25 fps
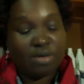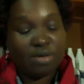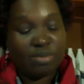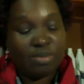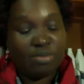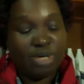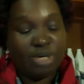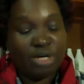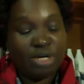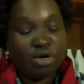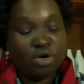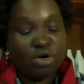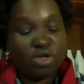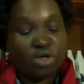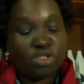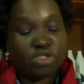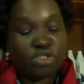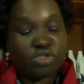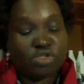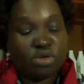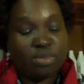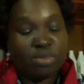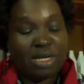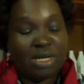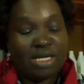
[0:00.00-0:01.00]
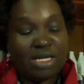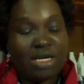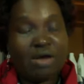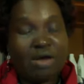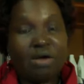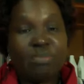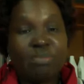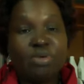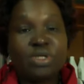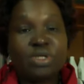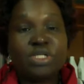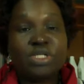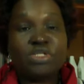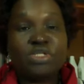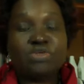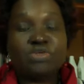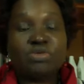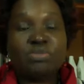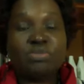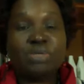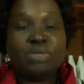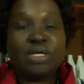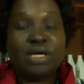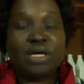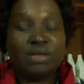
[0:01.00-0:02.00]
because normally our body
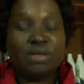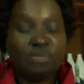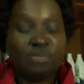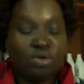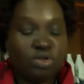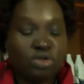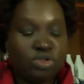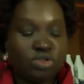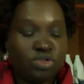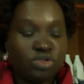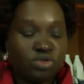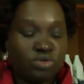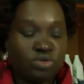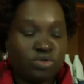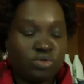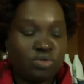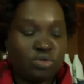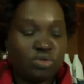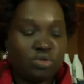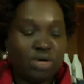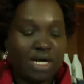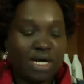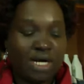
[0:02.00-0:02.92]
should be able to